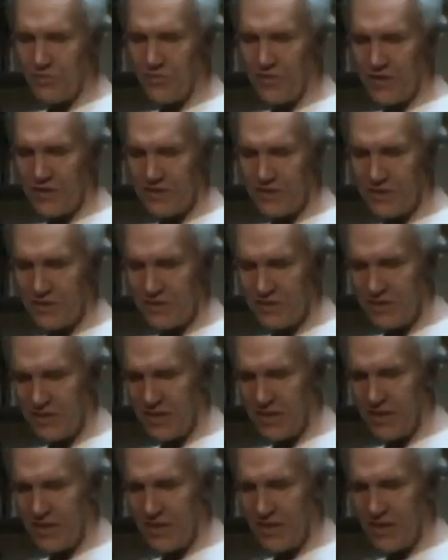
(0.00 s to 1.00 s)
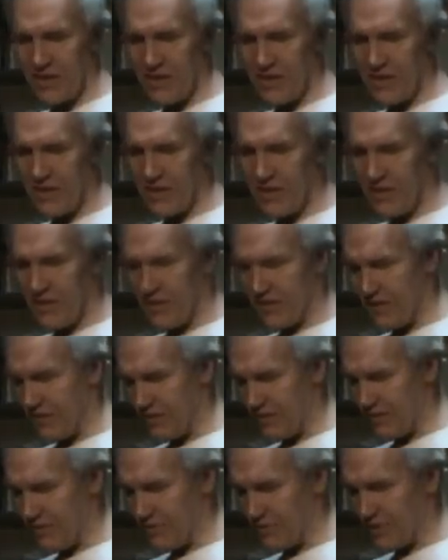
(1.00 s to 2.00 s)
fast as the
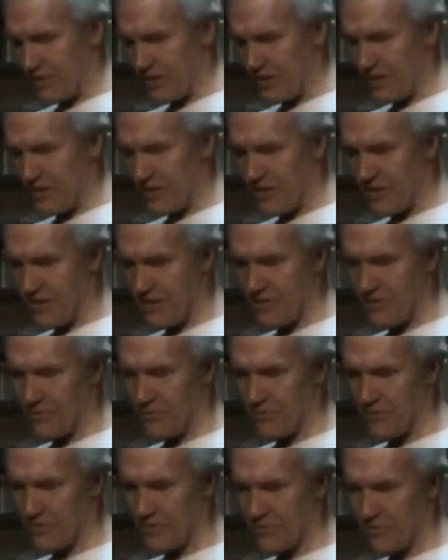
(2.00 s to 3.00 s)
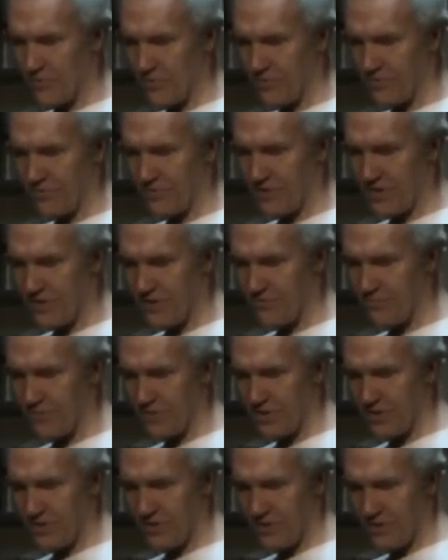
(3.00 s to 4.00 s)
little guy, the 125, but